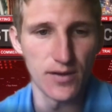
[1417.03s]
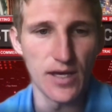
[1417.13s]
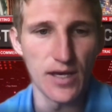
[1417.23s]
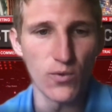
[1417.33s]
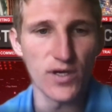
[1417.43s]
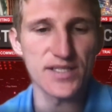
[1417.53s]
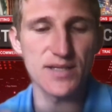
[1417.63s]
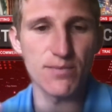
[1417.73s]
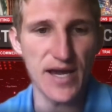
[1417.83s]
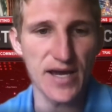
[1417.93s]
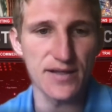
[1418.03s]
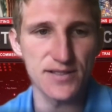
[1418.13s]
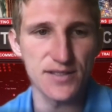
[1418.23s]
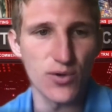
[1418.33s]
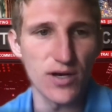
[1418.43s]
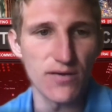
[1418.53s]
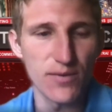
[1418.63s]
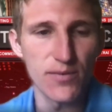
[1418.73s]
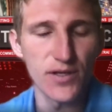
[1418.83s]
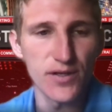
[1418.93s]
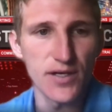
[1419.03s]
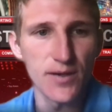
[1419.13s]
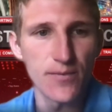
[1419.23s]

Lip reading: and what is the path to profitability?